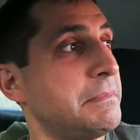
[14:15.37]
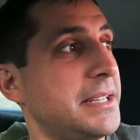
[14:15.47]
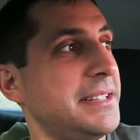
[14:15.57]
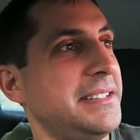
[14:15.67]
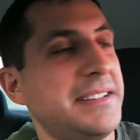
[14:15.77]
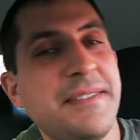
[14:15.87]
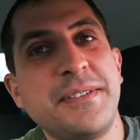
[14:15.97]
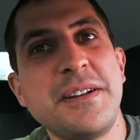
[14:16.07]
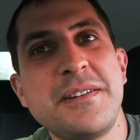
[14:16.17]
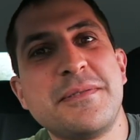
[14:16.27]
But you
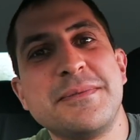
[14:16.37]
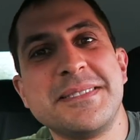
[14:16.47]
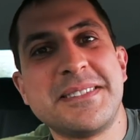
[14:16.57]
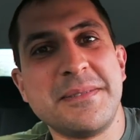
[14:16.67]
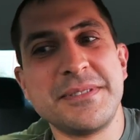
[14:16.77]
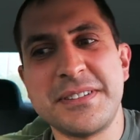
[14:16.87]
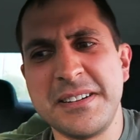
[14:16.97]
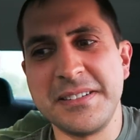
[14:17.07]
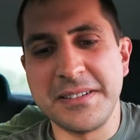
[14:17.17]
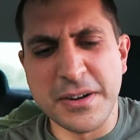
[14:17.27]
never know when someone's
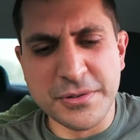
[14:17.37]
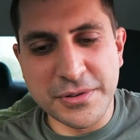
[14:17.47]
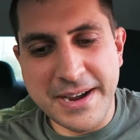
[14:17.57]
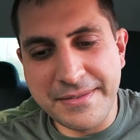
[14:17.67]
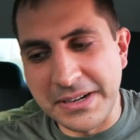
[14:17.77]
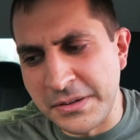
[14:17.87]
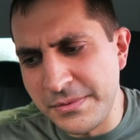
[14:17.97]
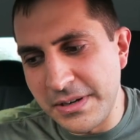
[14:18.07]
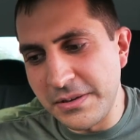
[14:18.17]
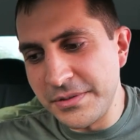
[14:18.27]
gonna go drive it, and
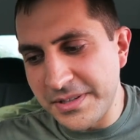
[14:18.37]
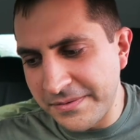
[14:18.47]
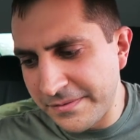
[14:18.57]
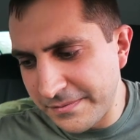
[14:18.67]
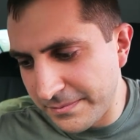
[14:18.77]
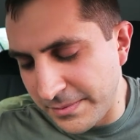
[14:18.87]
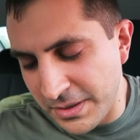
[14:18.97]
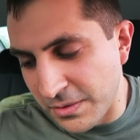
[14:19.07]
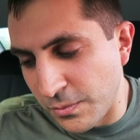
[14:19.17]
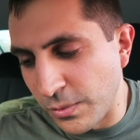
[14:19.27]
who knows if
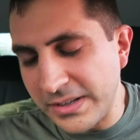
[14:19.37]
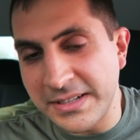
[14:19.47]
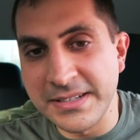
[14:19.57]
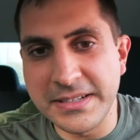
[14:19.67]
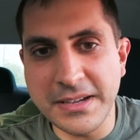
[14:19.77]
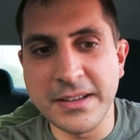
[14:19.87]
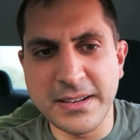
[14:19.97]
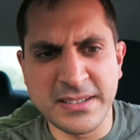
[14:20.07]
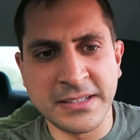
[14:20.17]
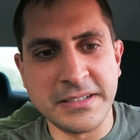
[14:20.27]
you know what condi
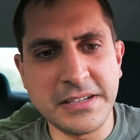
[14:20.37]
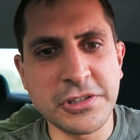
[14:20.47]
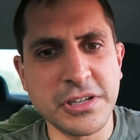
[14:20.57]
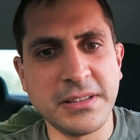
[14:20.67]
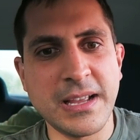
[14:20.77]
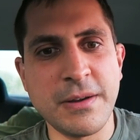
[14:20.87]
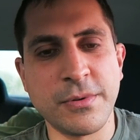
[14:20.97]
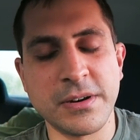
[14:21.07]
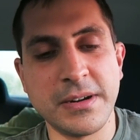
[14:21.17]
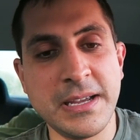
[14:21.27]
condition they
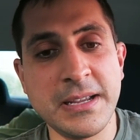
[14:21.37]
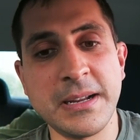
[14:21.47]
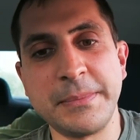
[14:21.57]
were in.